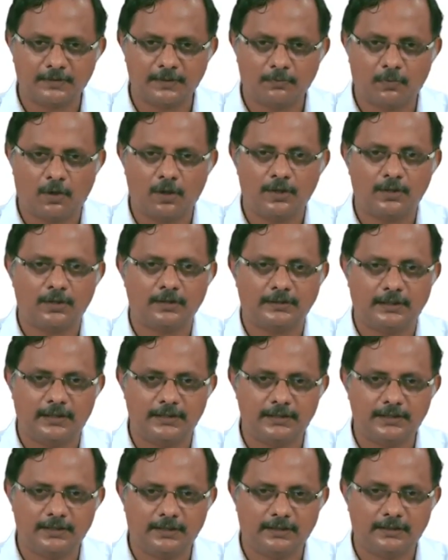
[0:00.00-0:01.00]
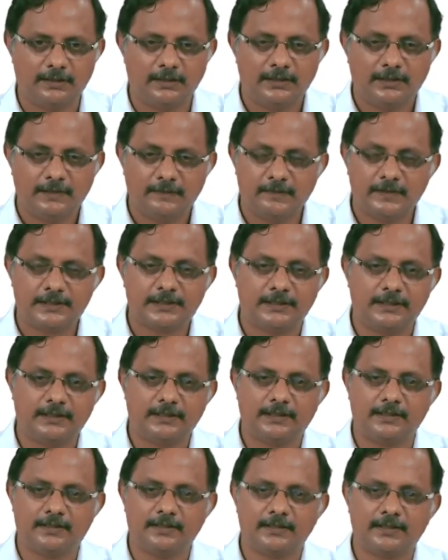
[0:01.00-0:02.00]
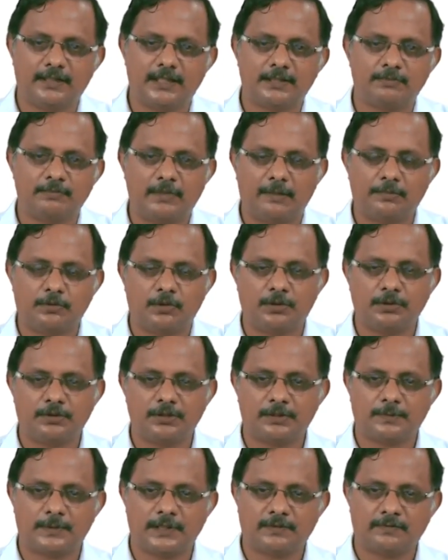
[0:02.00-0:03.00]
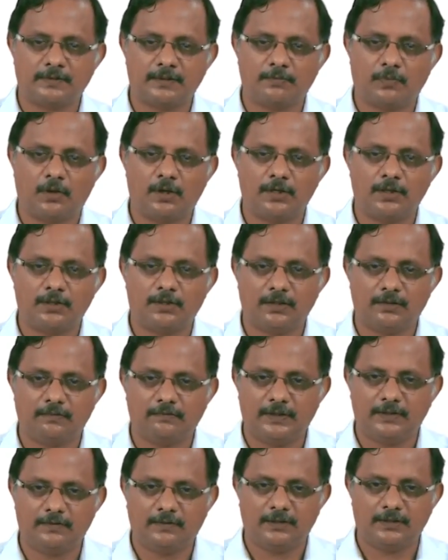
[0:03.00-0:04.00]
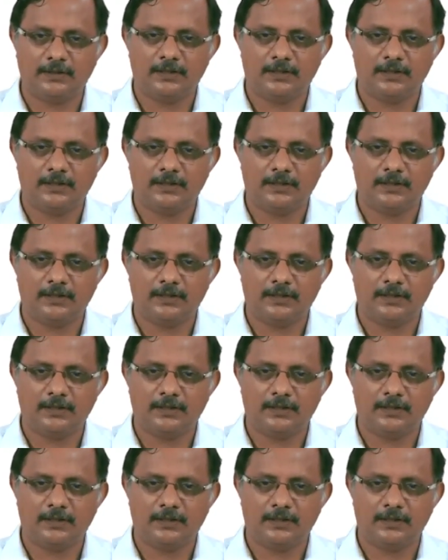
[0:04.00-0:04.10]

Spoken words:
point on the LGN, which in turn gets mapped onto a specific point on V1.